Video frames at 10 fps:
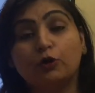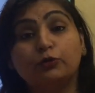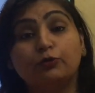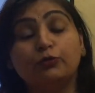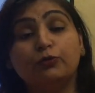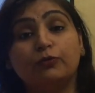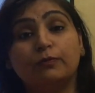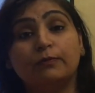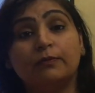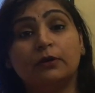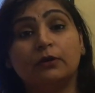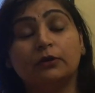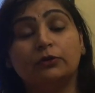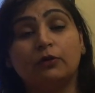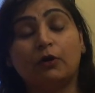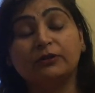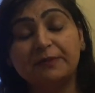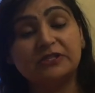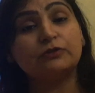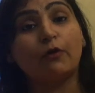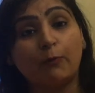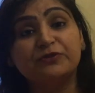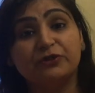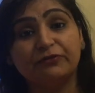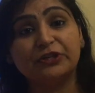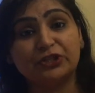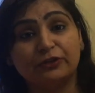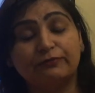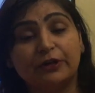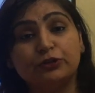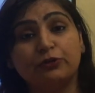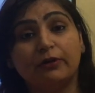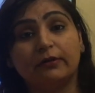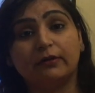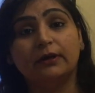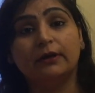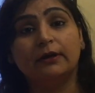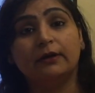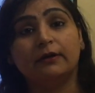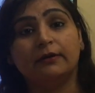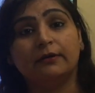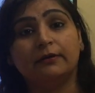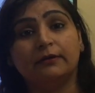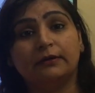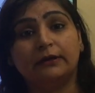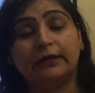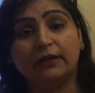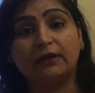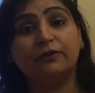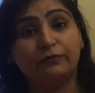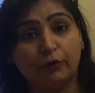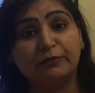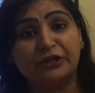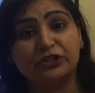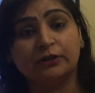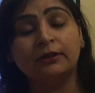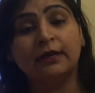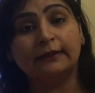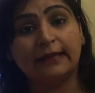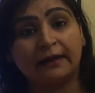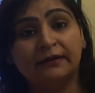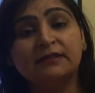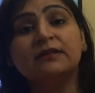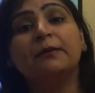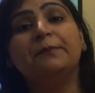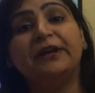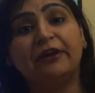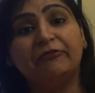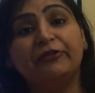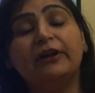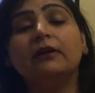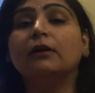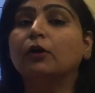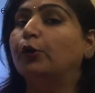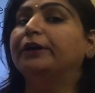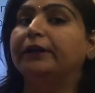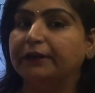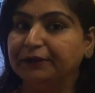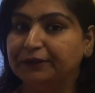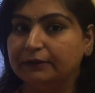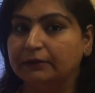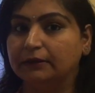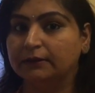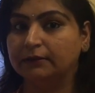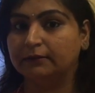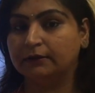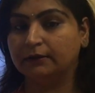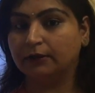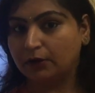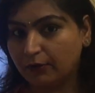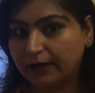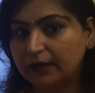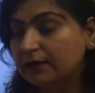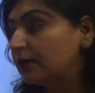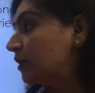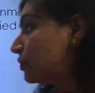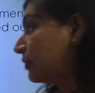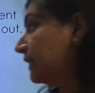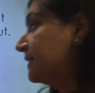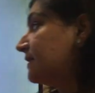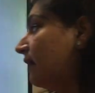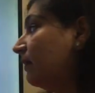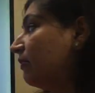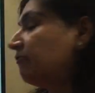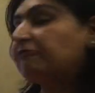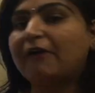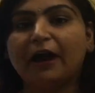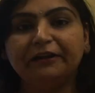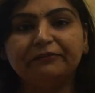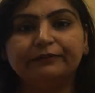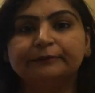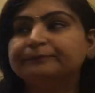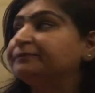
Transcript: through on the basis of observation. When you are taking information, that is behavioral content. Okay, so these are five